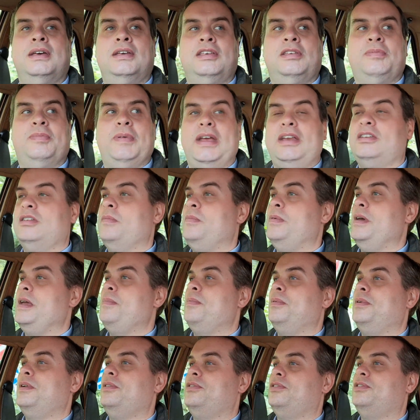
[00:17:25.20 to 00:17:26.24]
speak to the
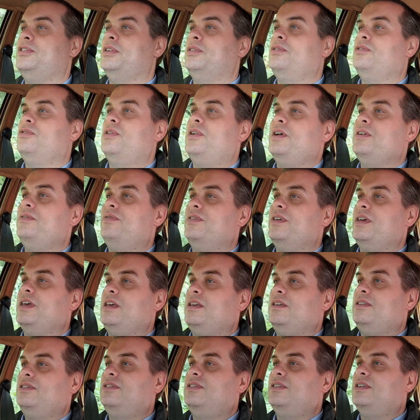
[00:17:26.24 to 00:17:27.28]
people who still drive
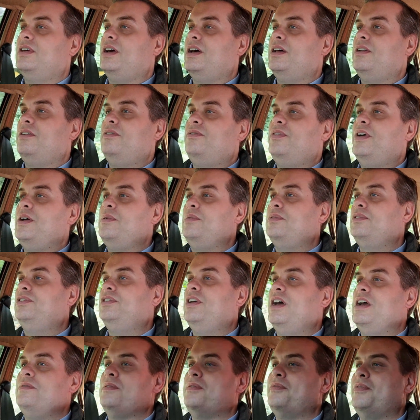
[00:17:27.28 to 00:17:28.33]
these, and they will
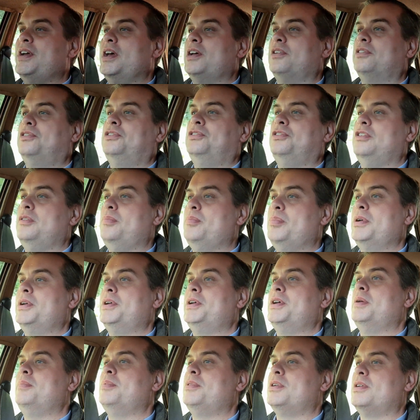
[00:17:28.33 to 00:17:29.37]
say that they are
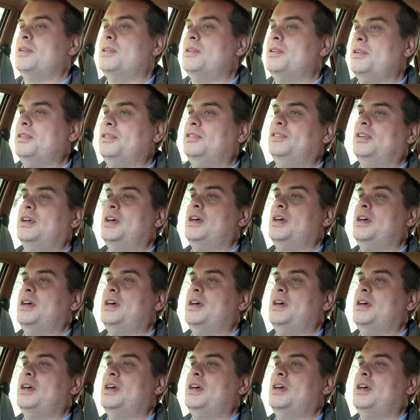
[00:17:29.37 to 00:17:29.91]
superb cars,